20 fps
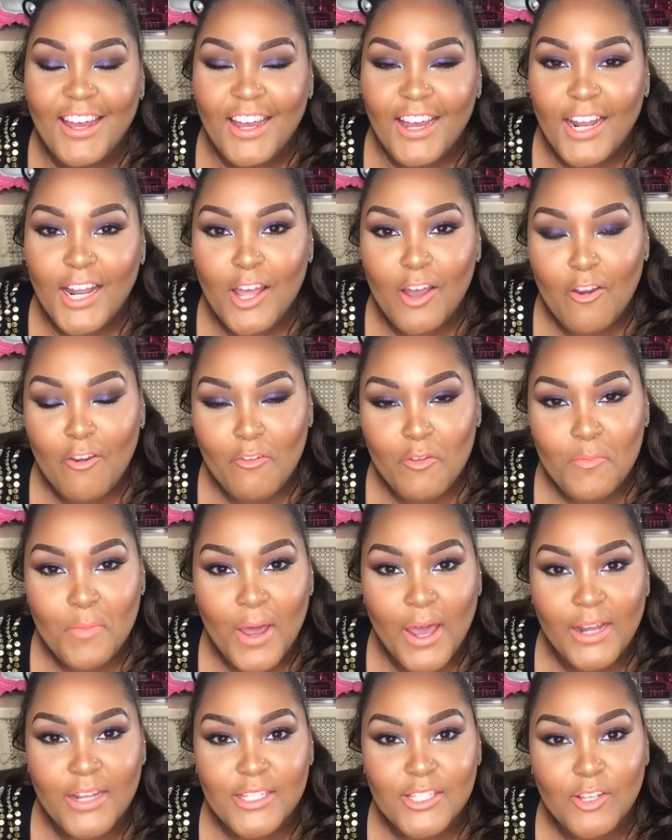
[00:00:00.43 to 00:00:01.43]
Hello
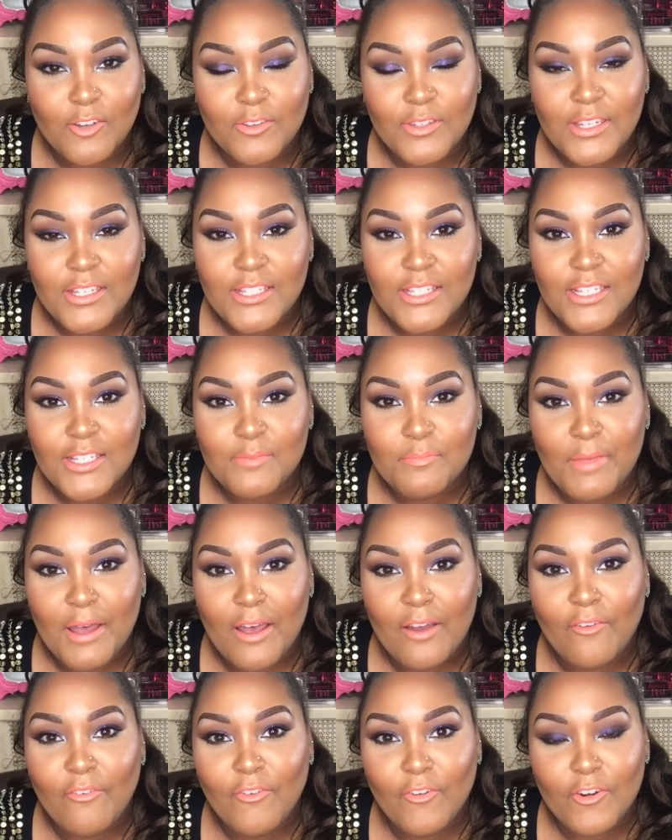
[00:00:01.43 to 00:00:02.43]
everybody, so this is
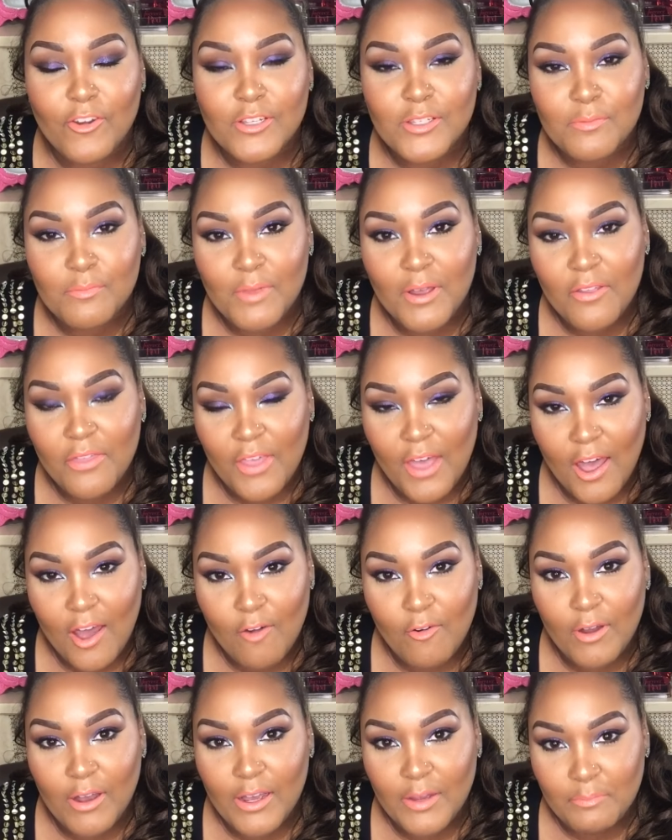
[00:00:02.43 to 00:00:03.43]
my first month
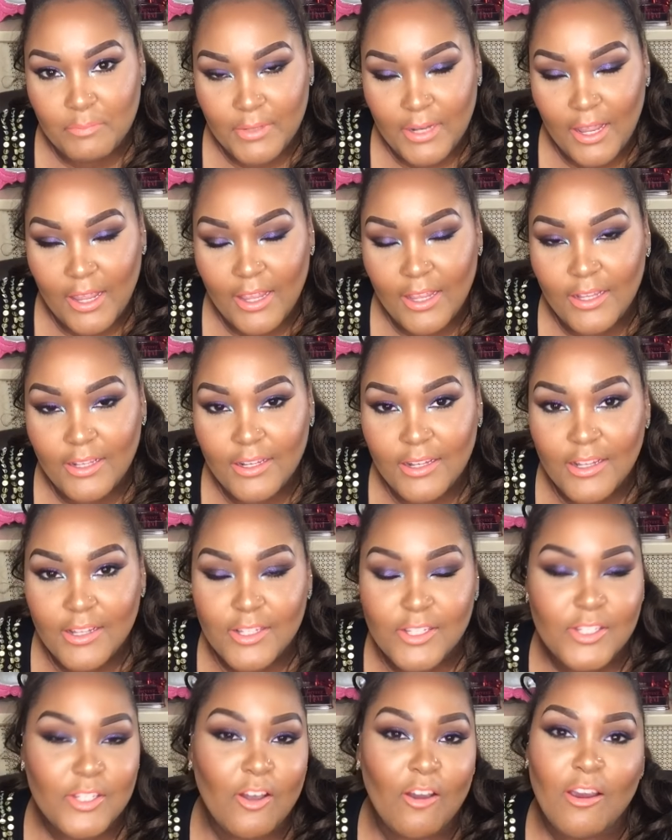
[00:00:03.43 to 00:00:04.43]
out update.
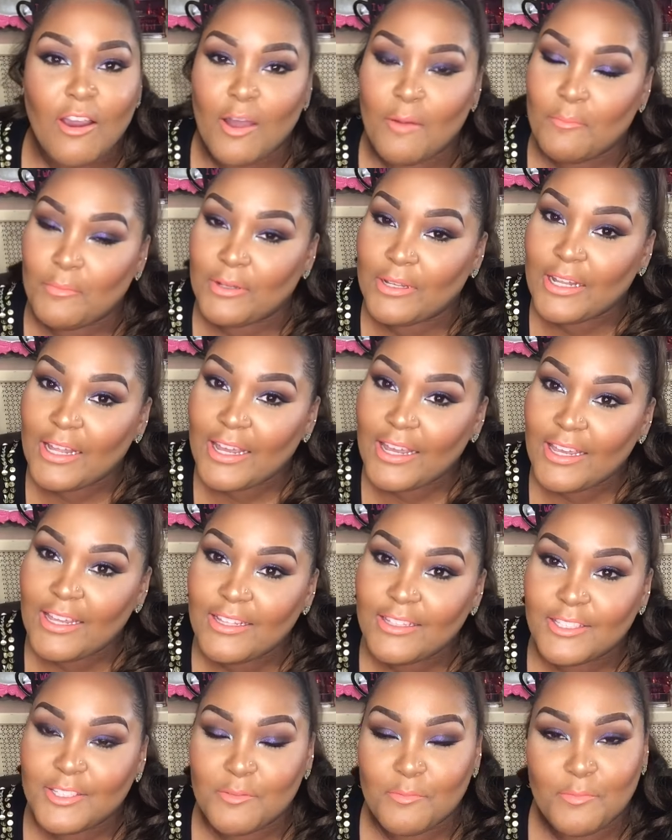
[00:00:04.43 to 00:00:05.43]
Sorry I'm
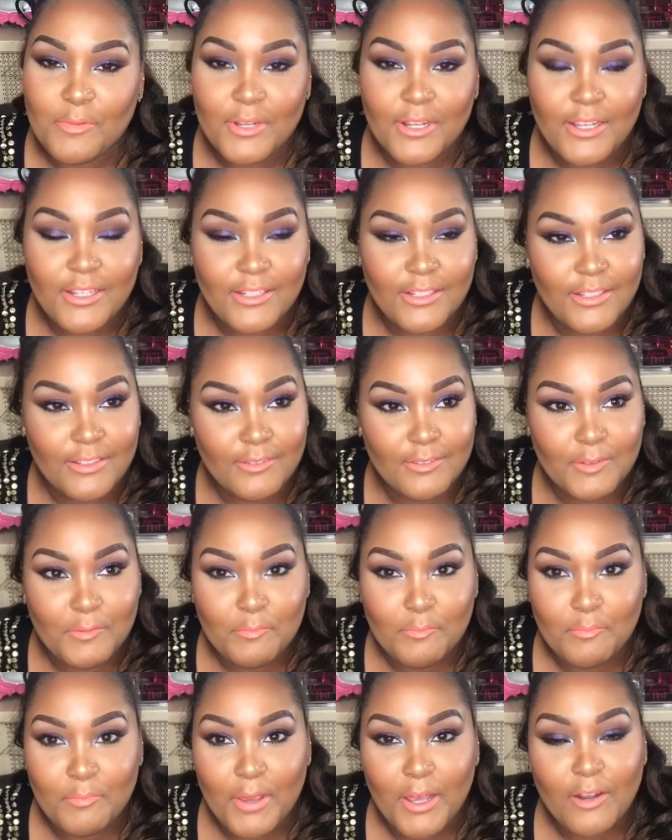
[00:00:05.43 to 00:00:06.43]
late, but
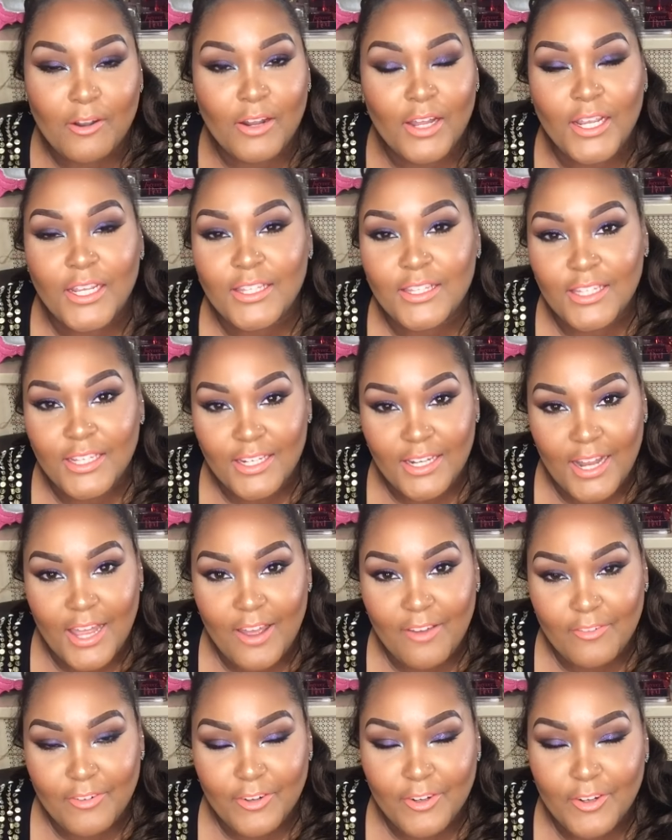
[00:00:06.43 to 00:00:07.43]
better late than
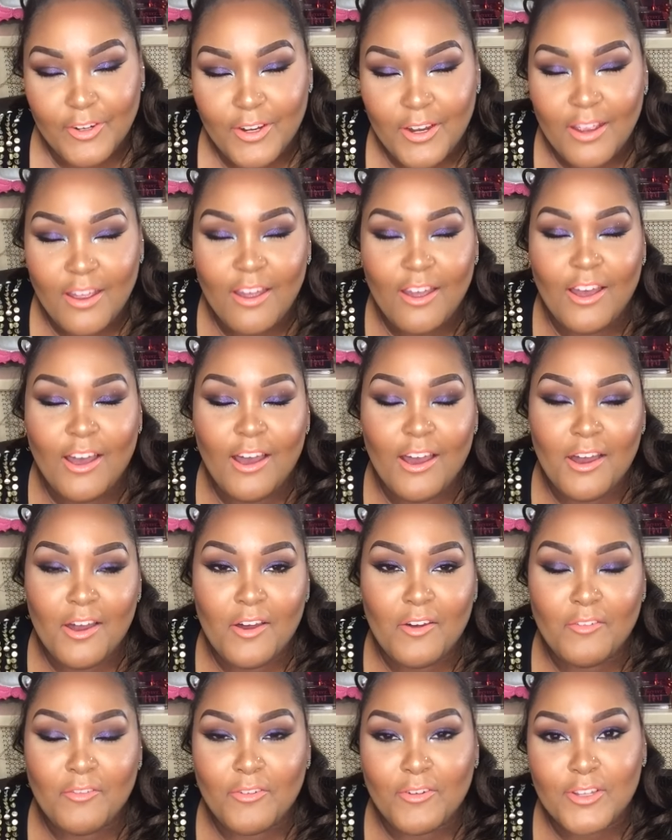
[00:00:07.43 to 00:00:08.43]
never.
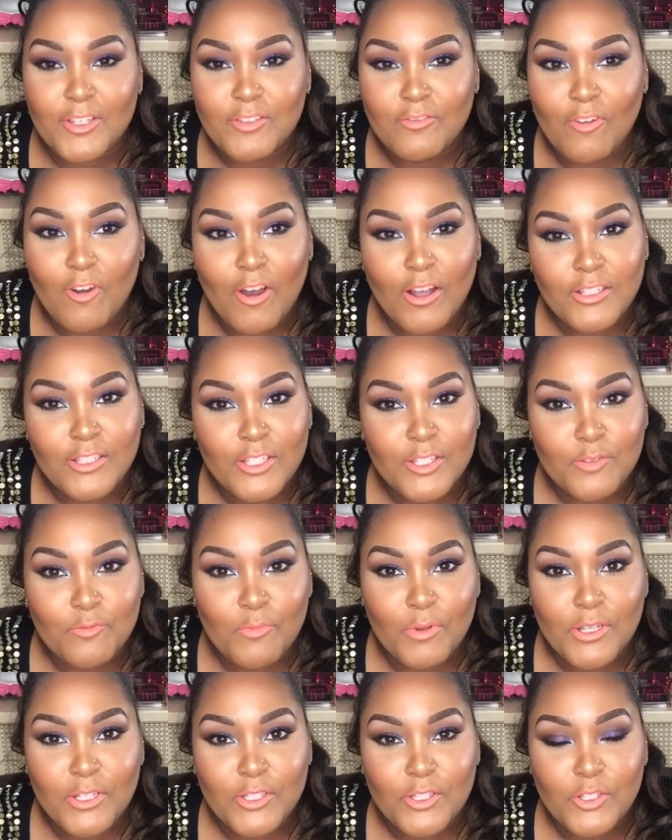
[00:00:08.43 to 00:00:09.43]
First of all, I just
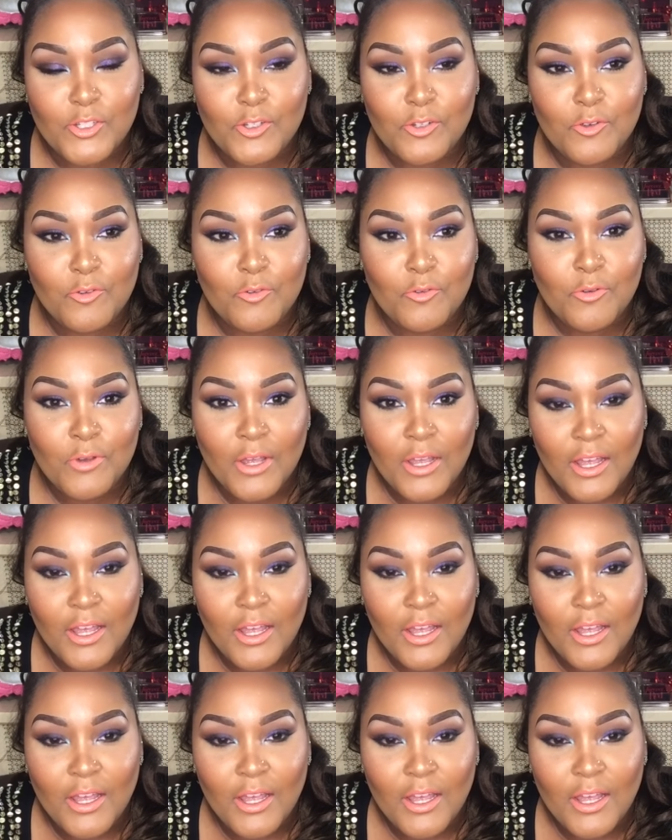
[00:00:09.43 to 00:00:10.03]
want to